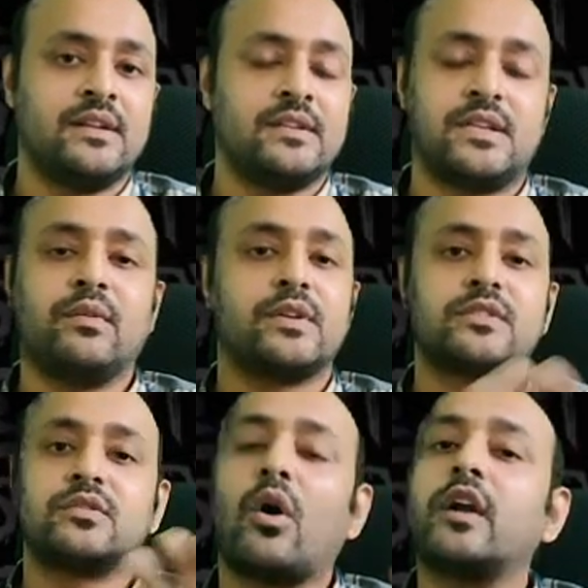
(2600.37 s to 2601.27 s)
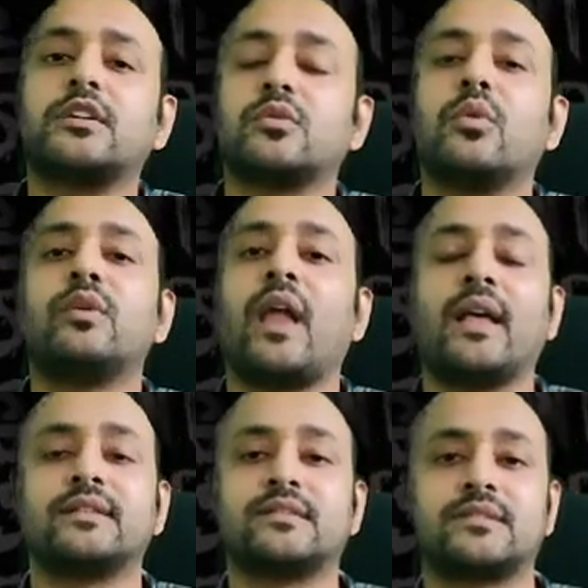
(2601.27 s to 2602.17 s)
She was not known
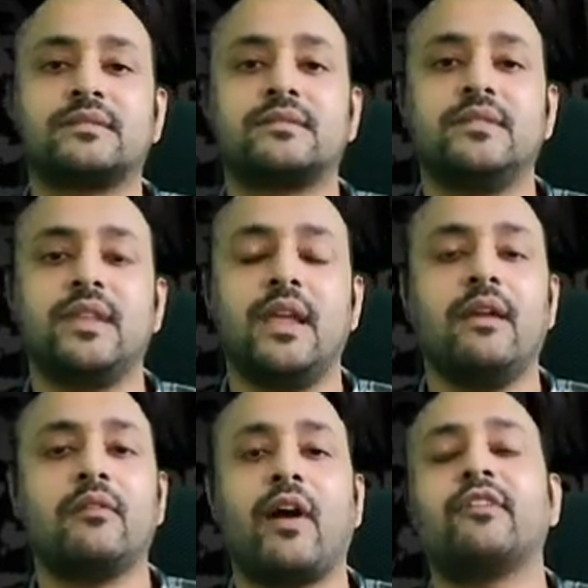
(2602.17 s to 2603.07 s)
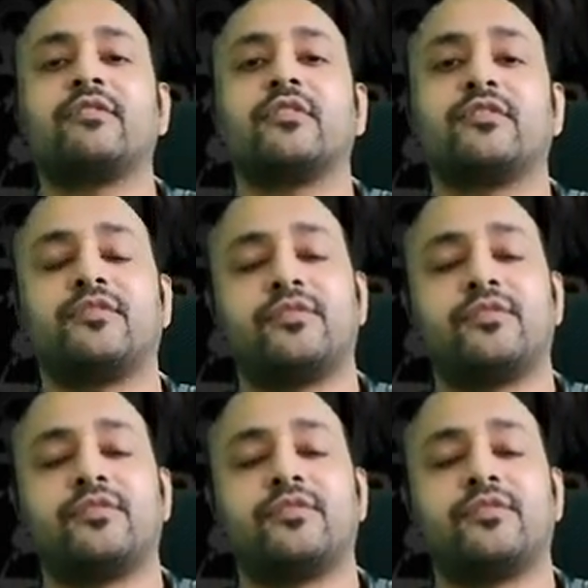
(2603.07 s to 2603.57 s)
as the wife of